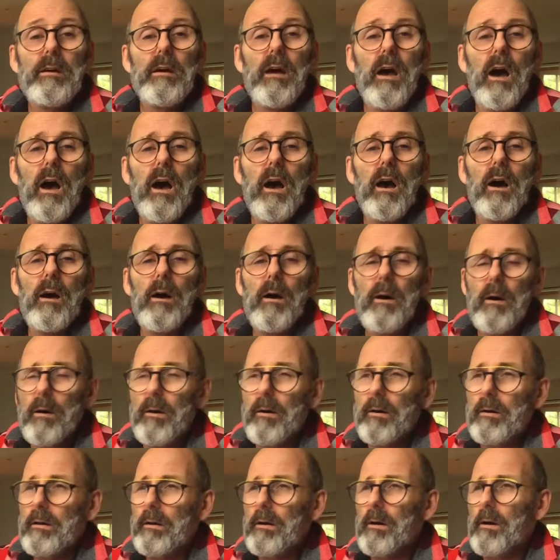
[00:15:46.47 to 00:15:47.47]

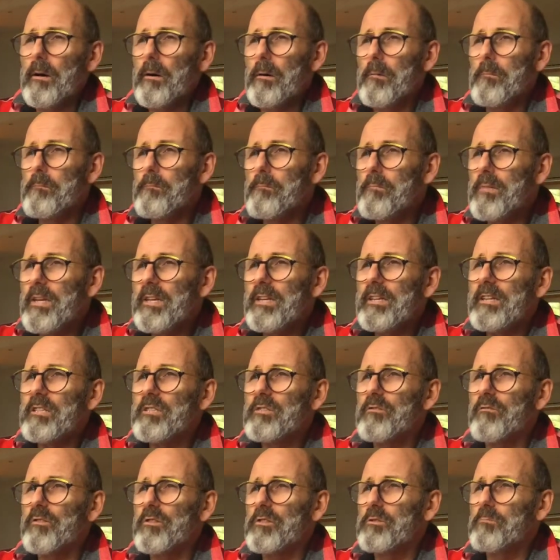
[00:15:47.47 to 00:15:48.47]

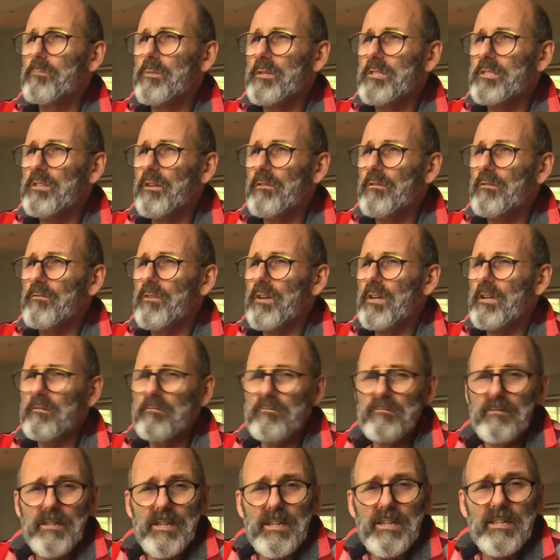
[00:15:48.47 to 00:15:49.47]
meanings, for specific
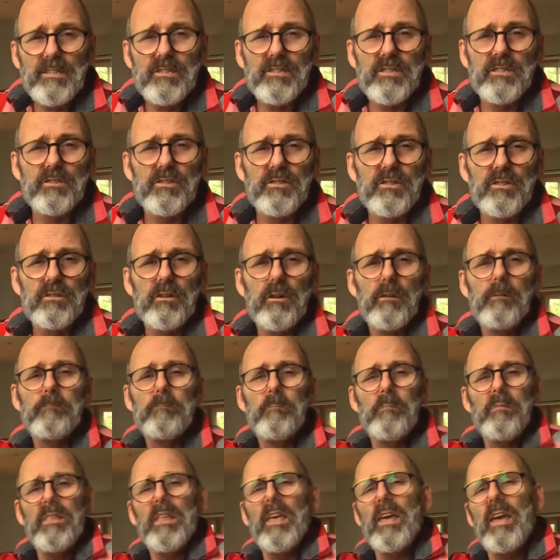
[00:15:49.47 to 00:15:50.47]
reasons.
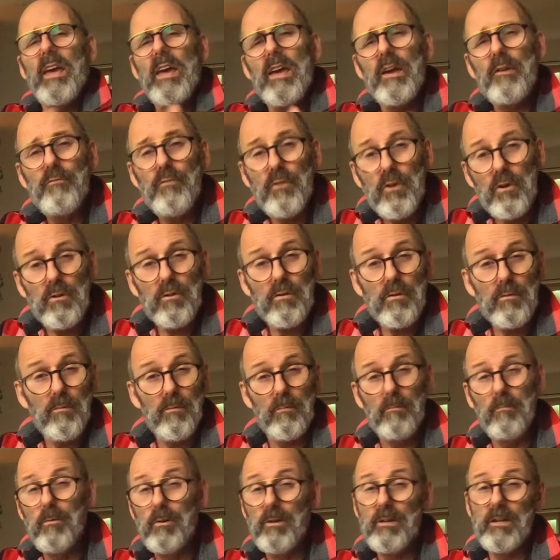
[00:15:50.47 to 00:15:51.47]
If
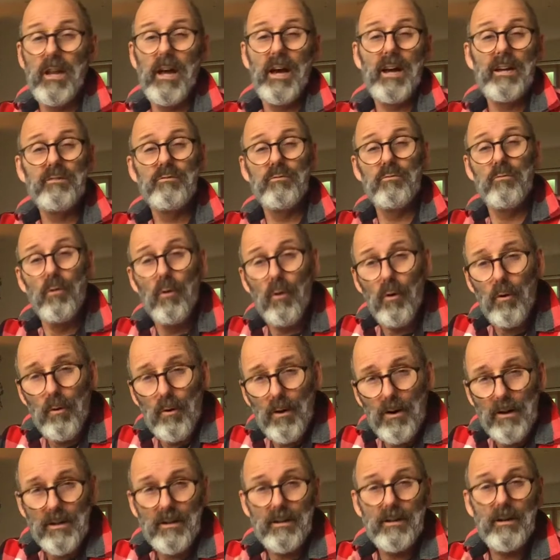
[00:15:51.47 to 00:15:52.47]
you would like to
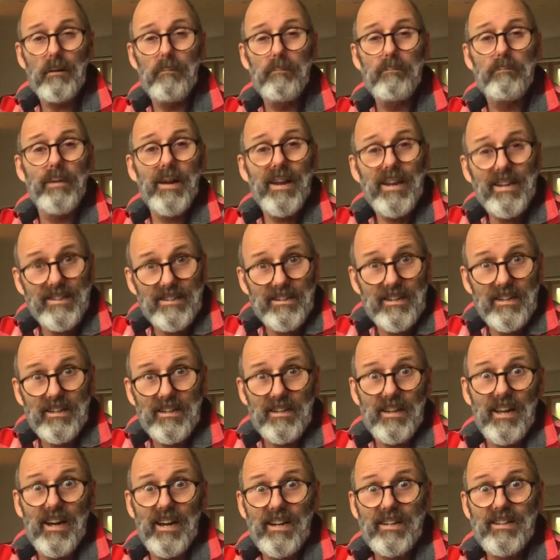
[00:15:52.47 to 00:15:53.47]
order a painting
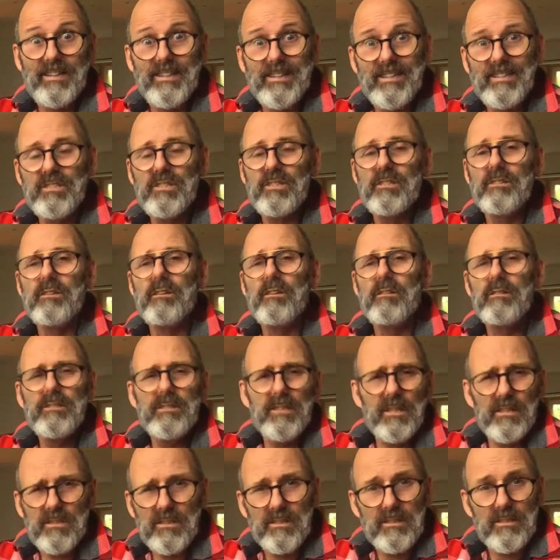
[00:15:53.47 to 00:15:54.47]
like this,
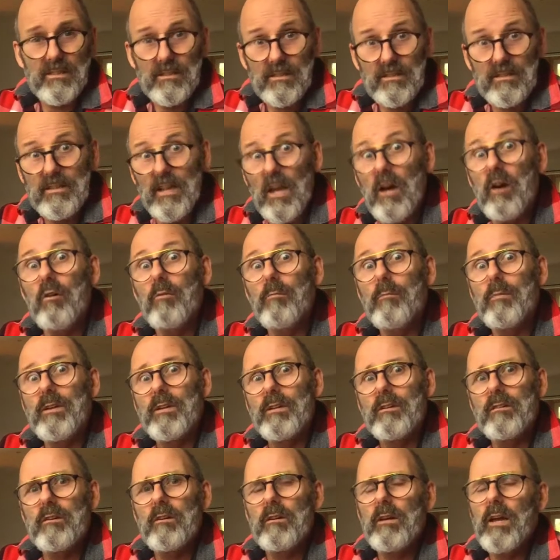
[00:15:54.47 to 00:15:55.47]
just tell
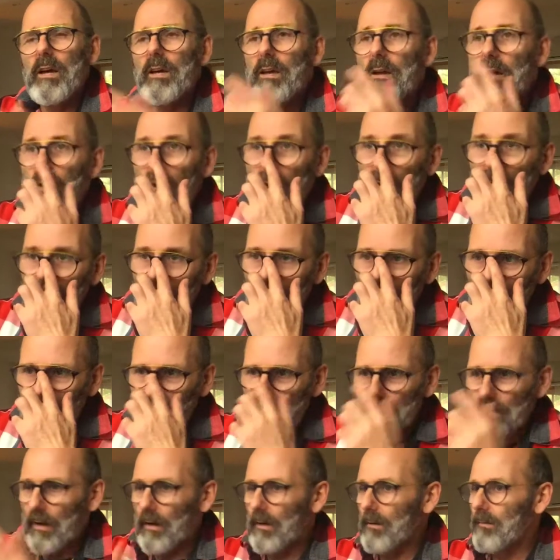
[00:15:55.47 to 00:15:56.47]
me. Like I
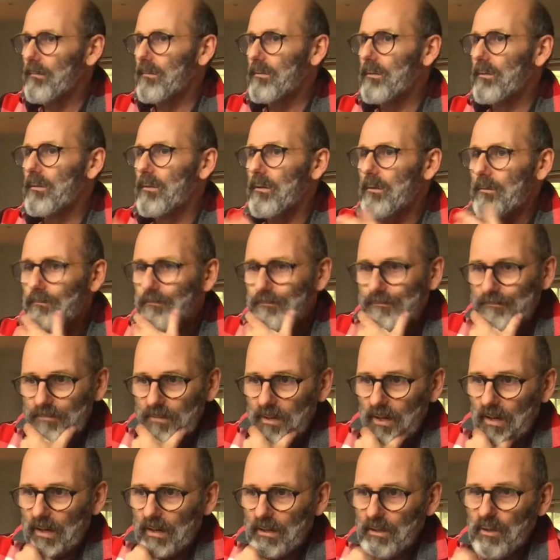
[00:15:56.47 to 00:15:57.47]
know
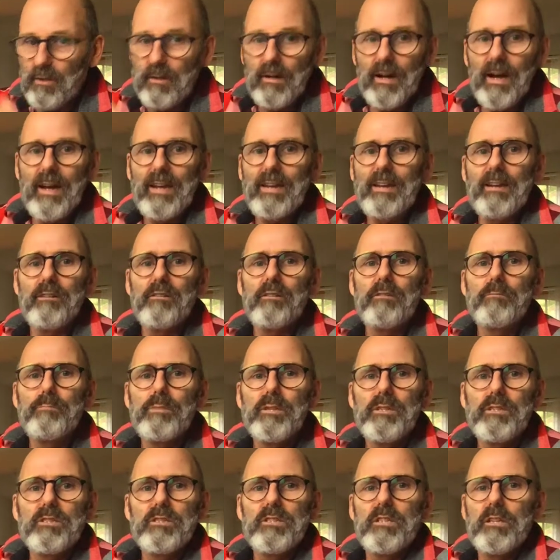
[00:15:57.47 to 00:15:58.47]
I cannot
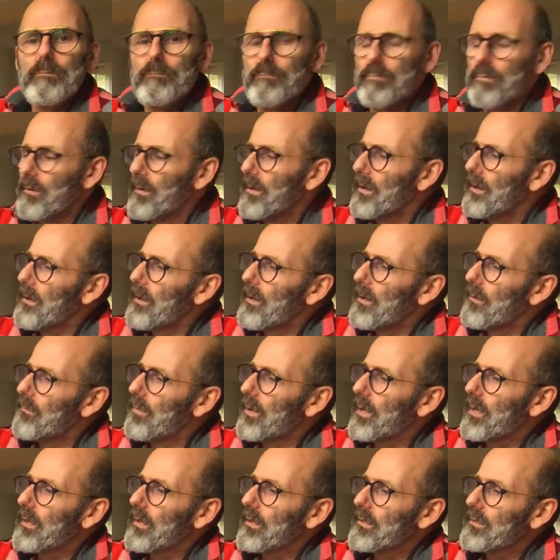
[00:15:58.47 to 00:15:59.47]
be cheap,
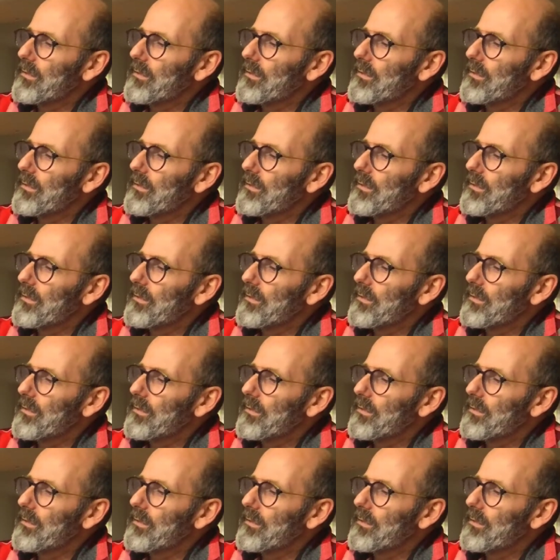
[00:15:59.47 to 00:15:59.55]
but